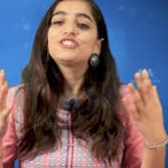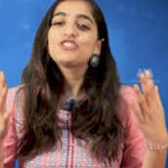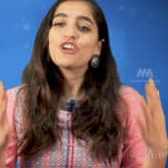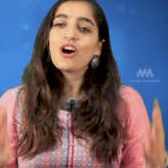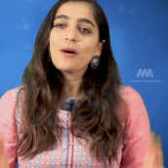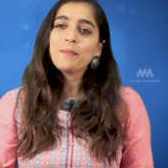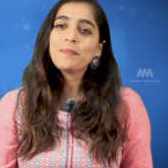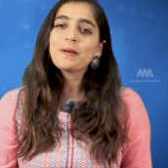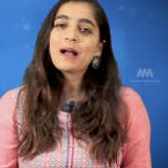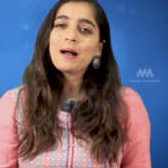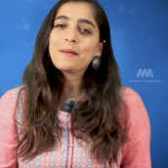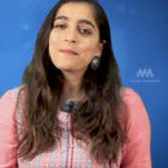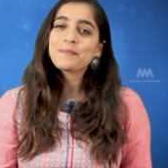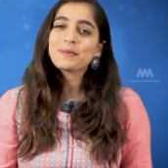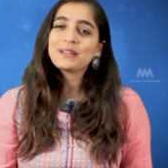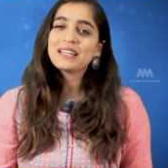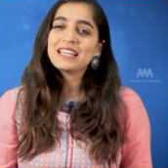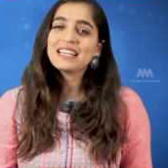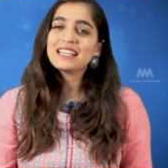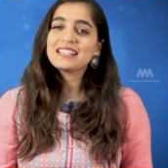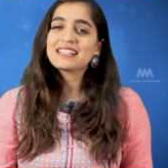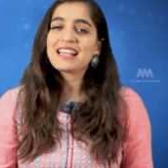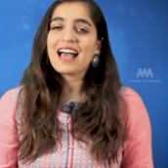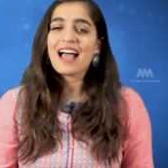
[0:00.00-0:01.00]
Top
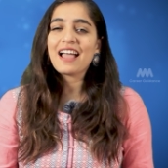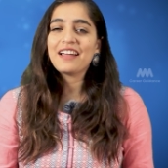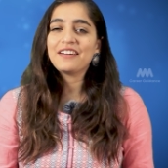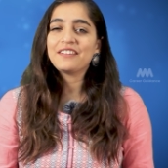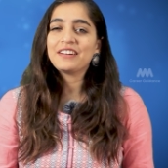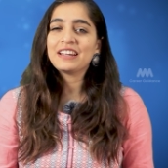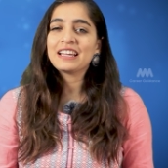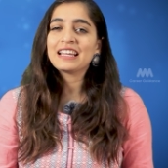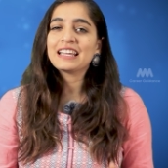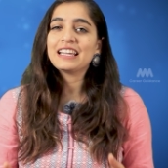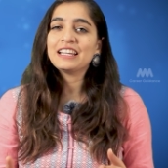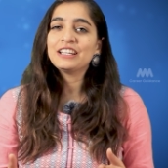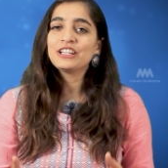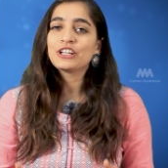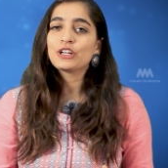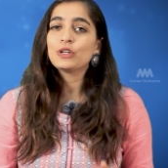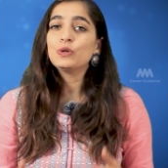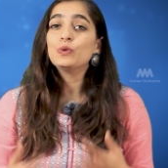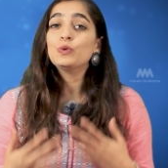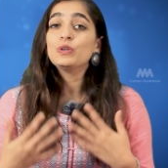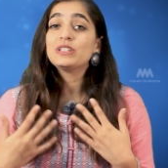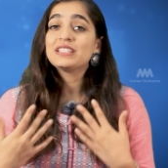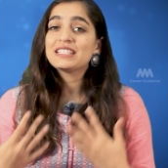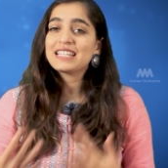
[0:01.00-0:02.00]
companies hiring
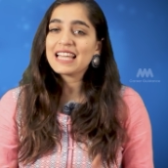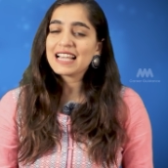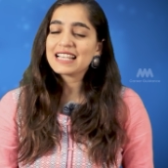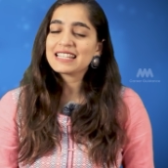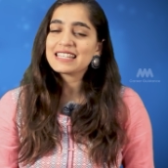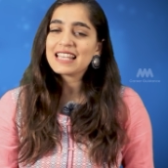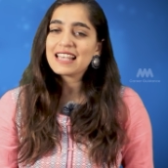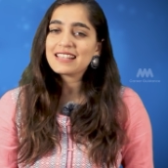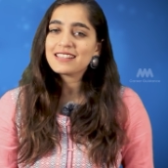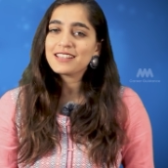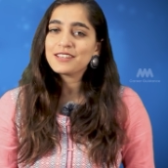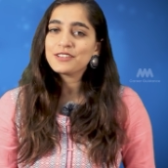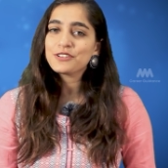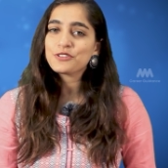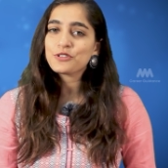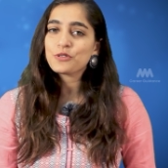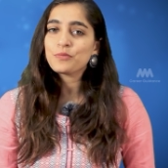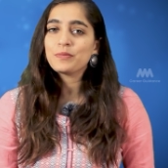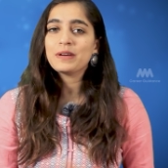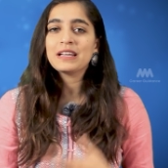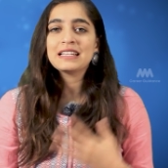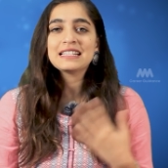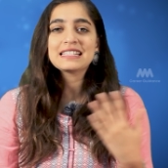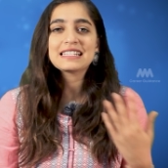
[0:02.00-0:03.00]
include Texas
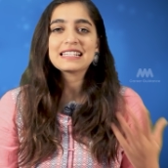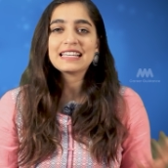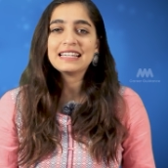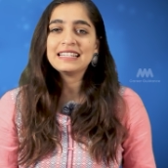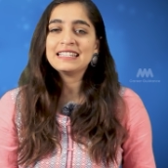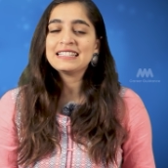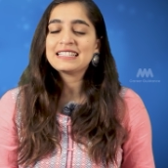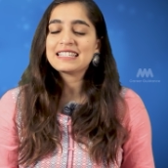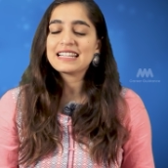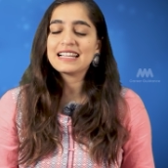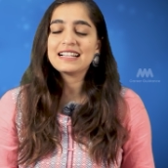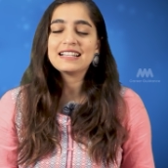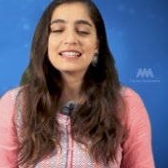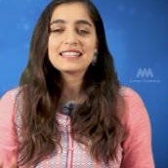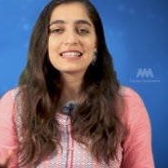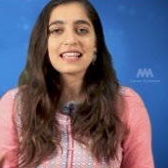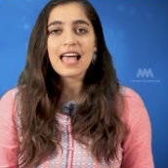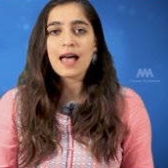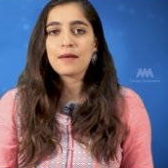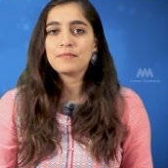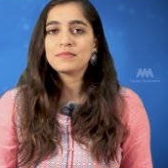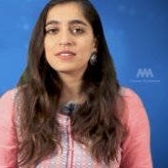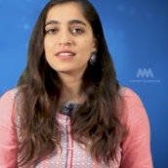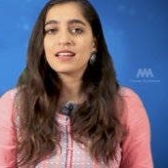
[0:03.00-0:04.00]
Instruments, Intel,
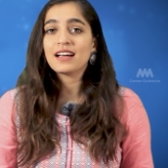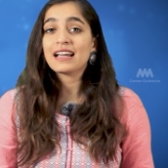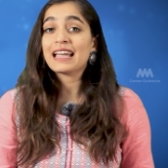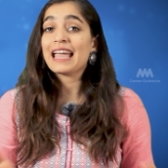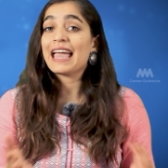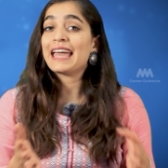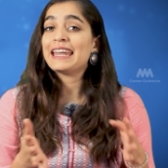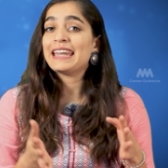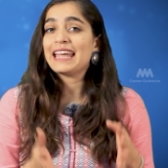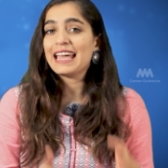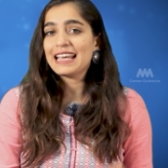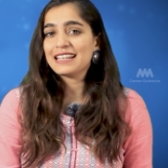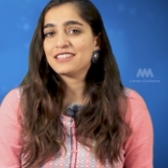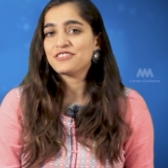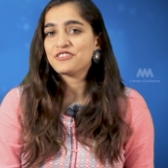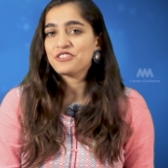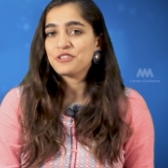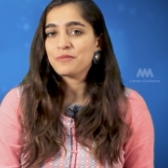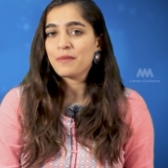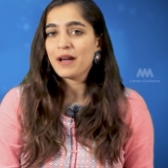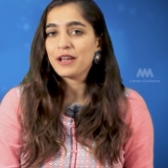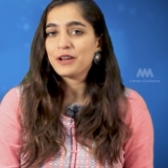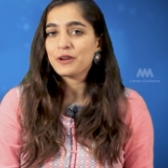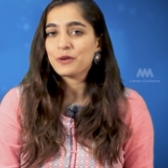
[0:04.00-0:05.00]
Samsung and
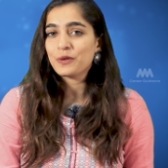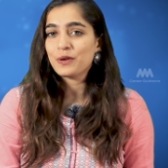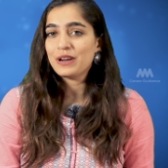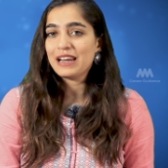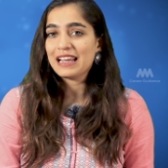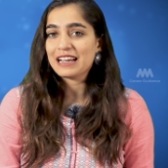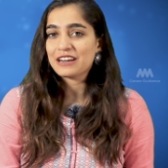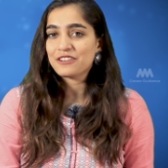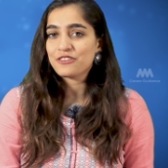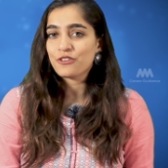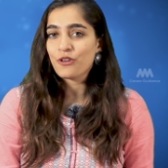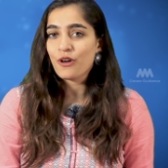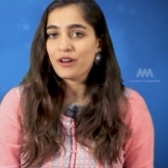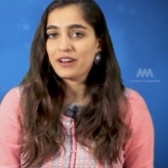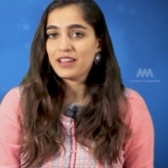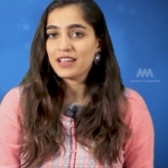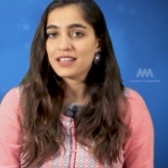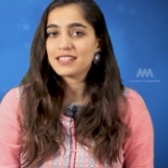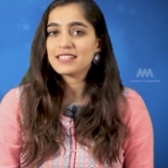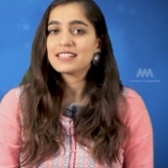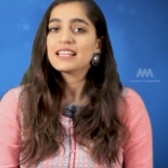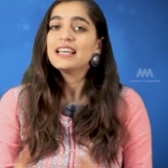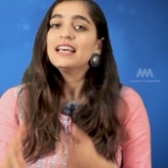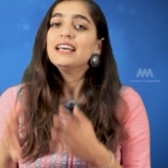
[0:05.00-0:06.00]

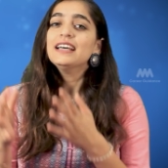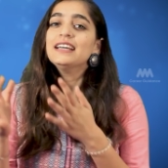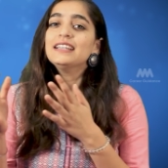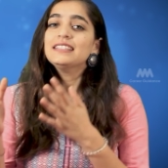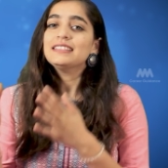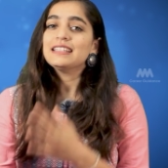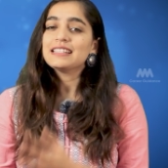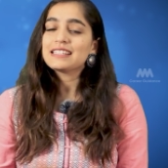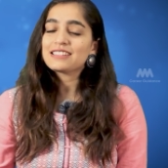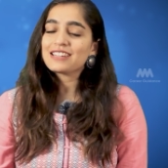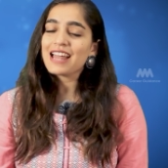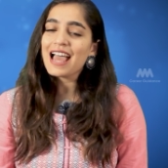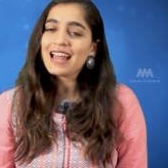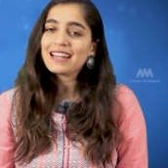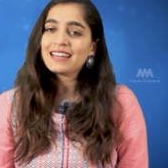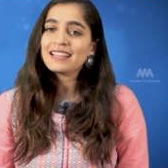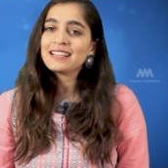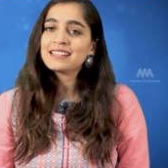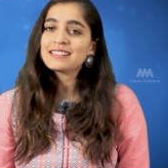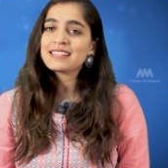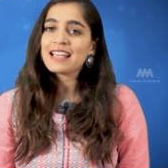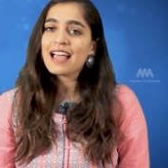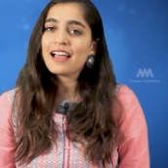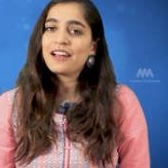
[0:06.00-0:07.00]
STMicroelectronics. The
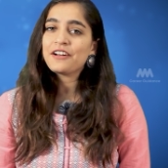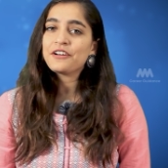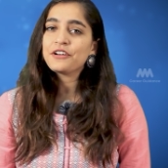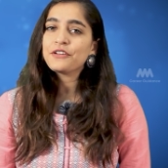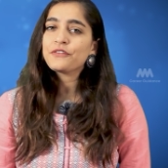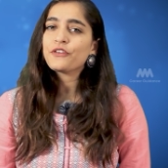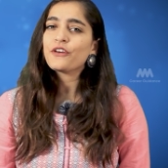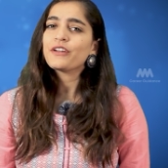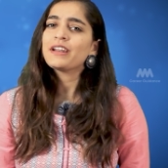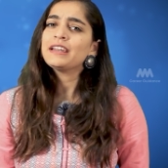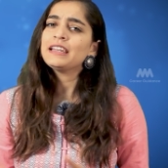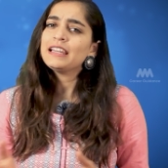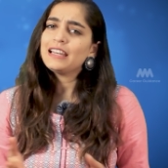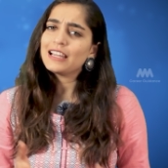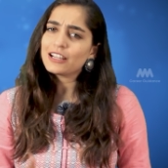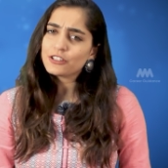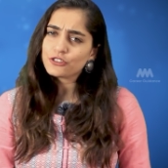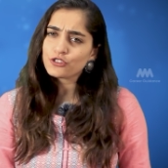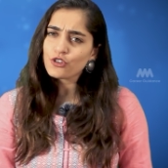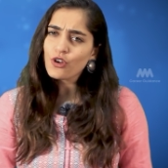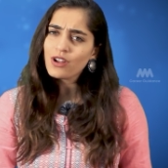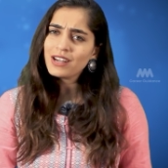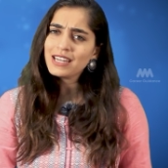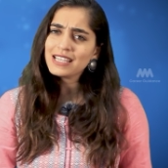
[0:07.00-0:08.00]
starting salary for an
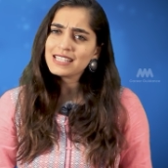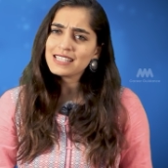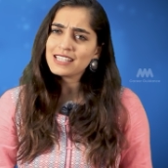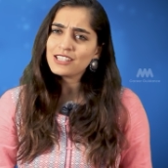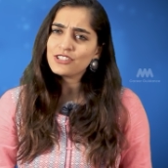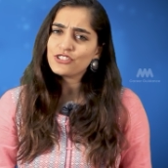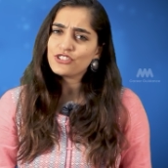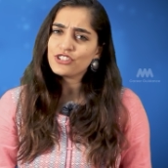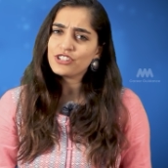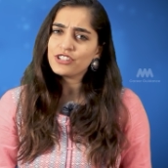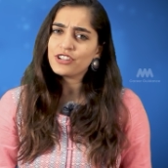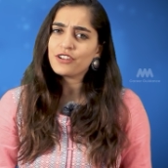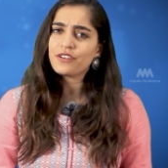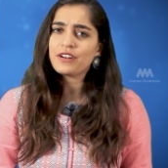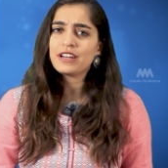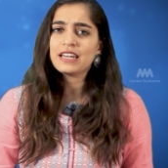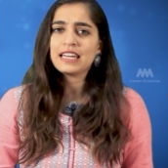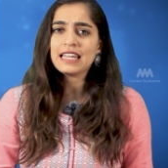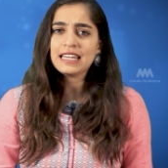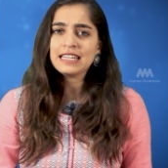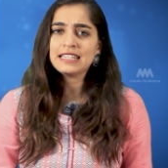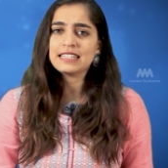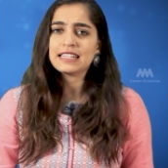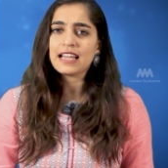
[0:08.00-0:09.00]
electronics engineer
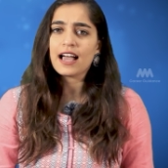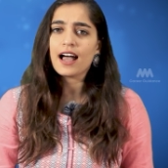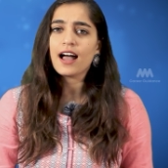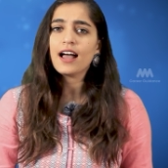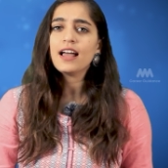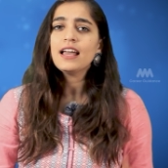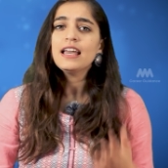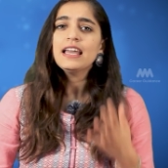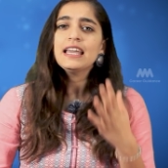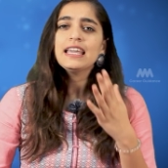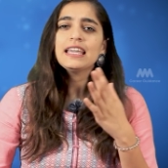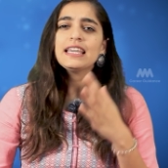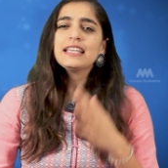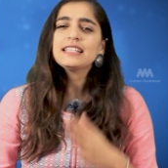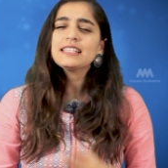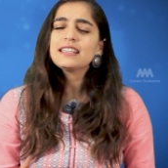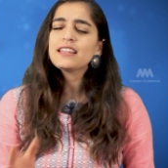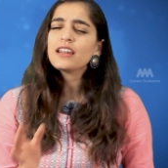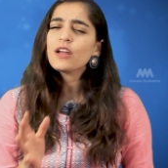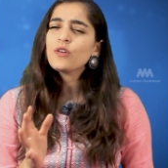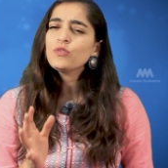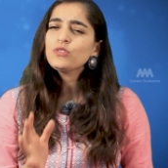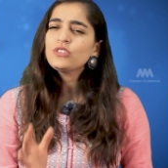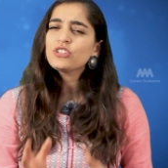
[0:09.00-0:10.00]
in India is
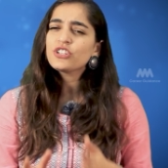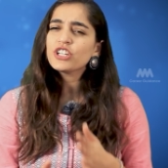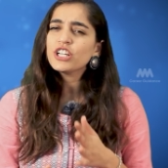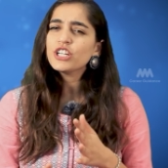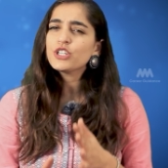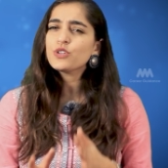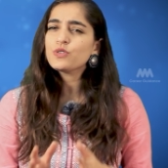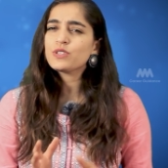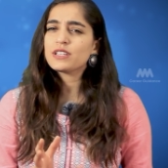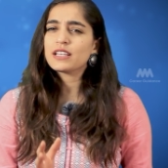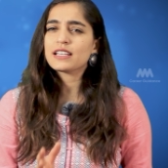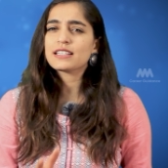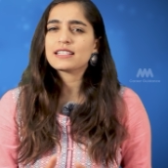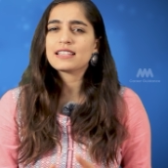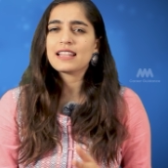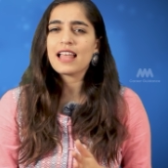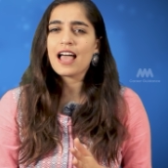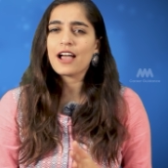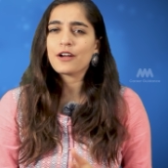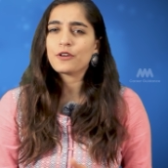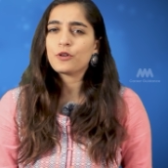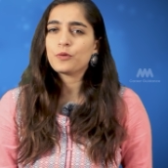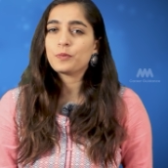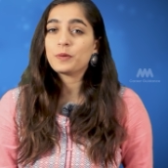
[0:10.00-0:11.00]
around 3 to 6
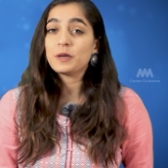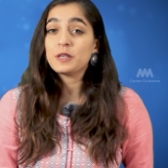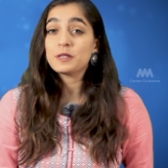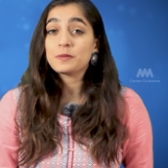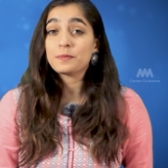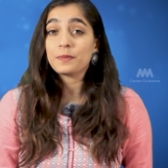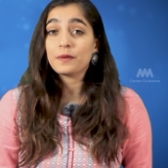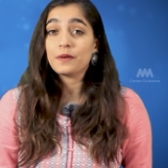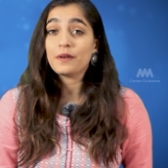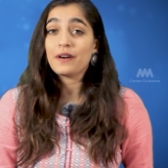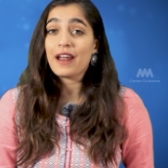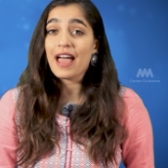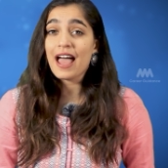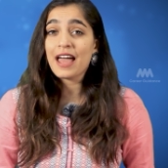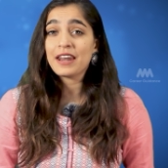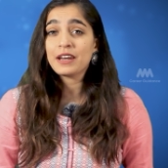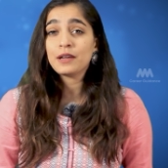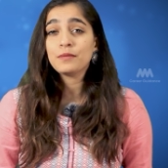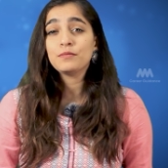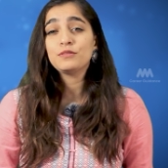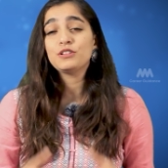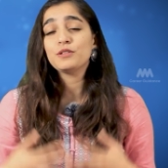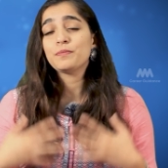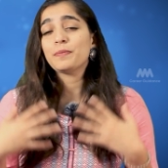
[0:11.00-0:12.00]
lakh rupees per
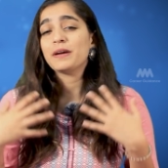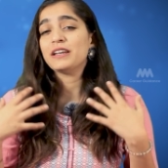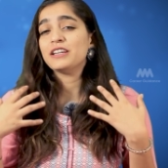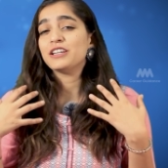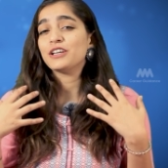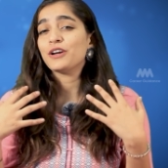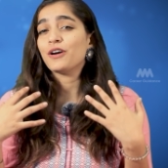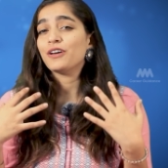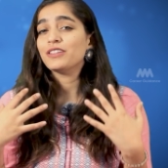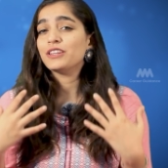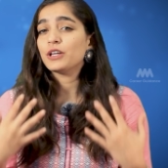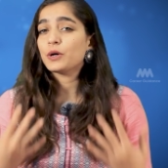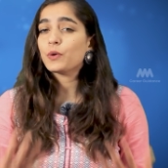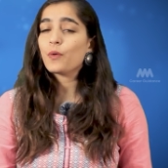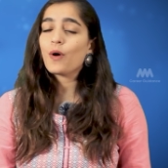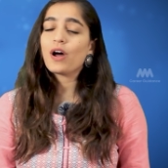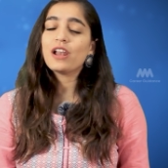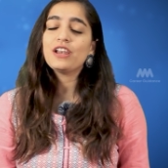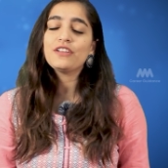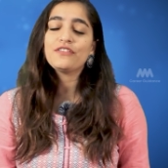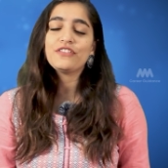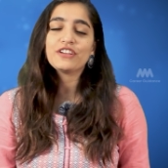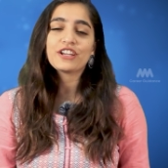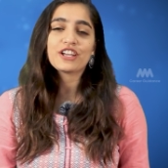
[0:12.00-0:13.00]
annum depending on the
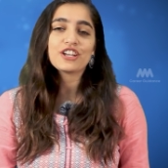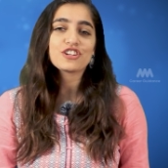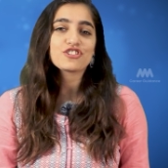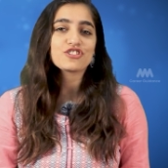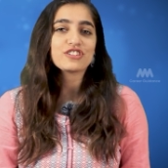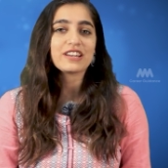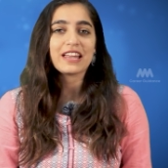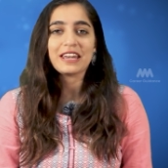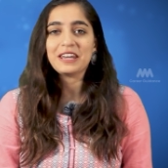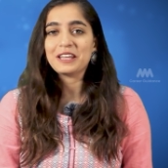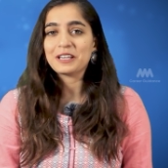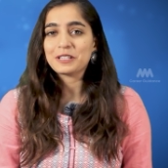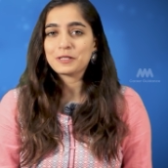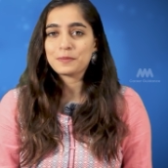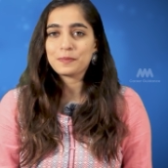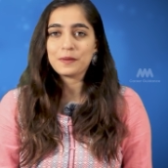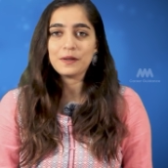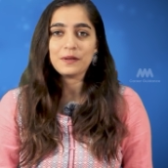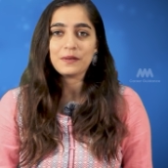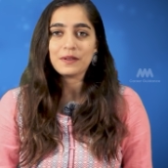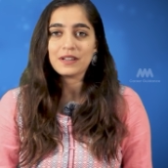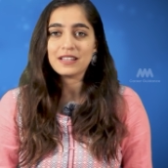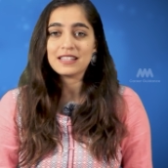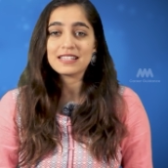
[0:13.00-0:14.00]
qualification and
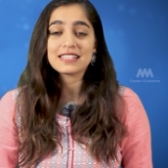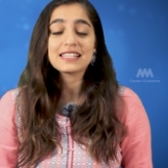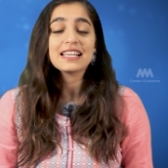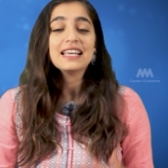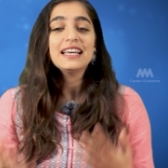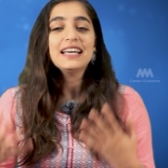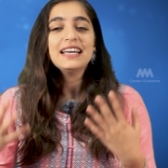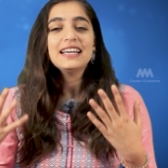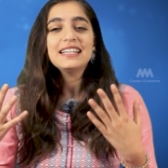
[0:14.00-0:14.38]
experience.